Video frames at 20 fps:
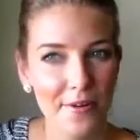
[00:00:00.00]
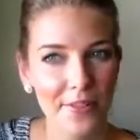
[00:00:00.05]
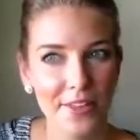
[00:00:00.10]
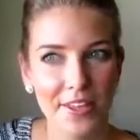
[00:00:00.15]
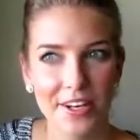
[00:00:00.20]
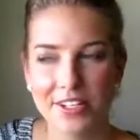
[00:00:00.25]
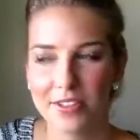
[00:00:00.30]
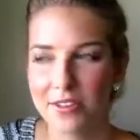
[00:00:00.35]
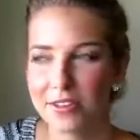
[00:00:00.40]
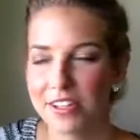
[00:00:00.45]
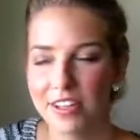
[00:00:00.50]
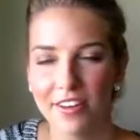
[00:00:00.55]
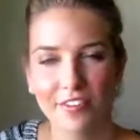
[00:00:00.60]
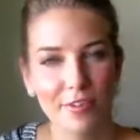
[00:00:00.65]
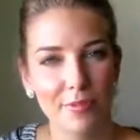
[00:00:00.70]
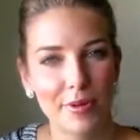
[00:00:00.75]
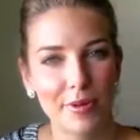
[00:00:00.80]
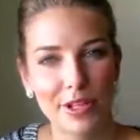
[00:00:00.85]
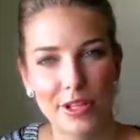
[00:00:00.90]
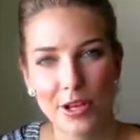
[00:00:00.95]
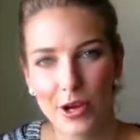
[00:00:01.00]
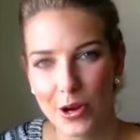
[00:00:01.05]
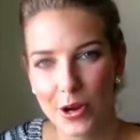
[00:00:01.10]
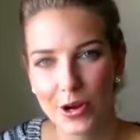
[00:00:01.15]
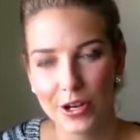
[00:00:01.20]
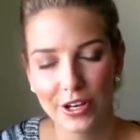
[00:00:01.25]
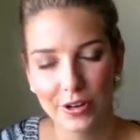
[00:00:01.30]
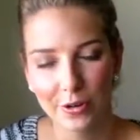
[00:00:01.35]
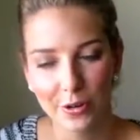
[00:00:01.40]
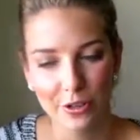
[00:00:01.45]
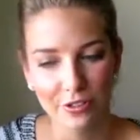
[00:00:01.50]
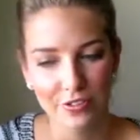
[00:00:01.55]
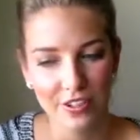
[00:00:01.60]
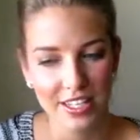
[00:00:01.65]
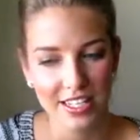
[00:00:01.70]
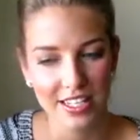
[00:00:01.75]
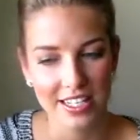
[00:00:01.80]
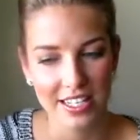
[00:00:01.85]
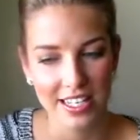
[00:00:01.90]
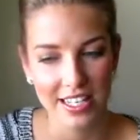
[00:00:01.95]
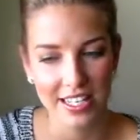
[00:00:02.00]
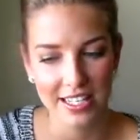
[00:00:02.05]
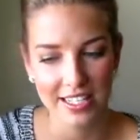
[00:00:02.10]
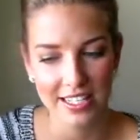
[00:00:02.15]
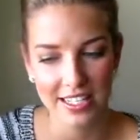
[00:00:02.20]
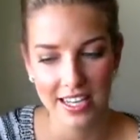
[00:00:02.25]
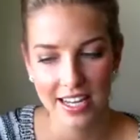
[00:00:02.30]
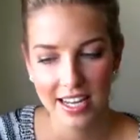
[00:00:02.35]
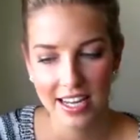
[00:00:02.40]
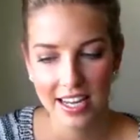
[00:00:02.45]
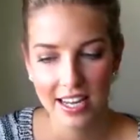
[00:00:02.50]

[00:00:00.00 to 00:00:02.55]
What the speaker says: and that it's not safe to be alone and all of these things.